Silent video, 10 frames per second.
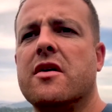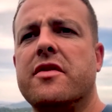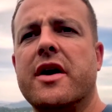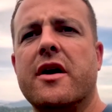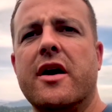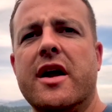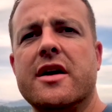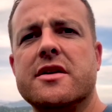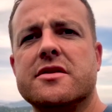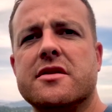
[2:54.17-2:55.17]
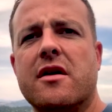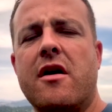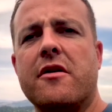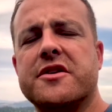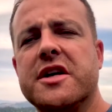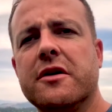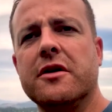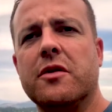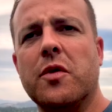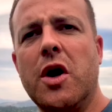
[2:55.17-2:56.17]
there is an
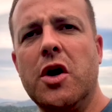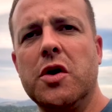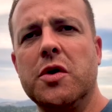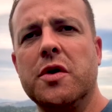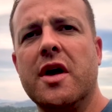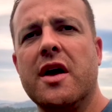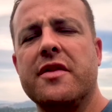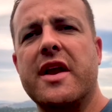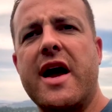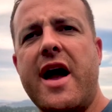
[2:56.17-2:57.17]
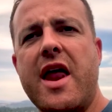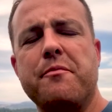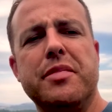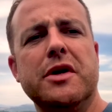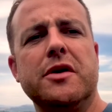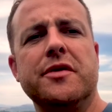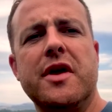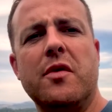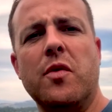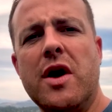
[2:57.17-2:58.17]
arterial road that I got to build
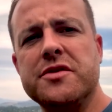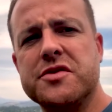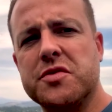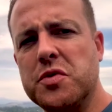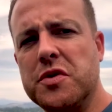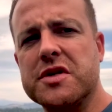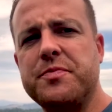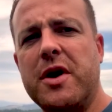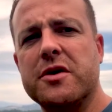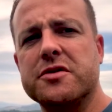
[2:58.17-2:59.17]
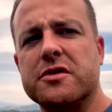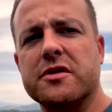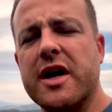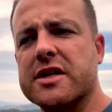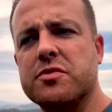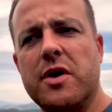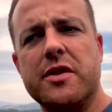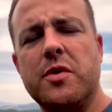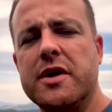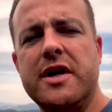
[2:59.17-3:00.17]
that runs through this parcel. Guess what? The
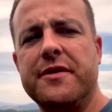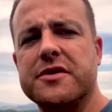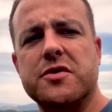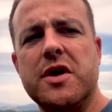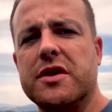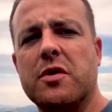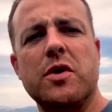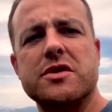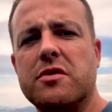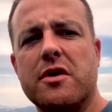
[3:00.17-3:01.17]
one down the street, there was no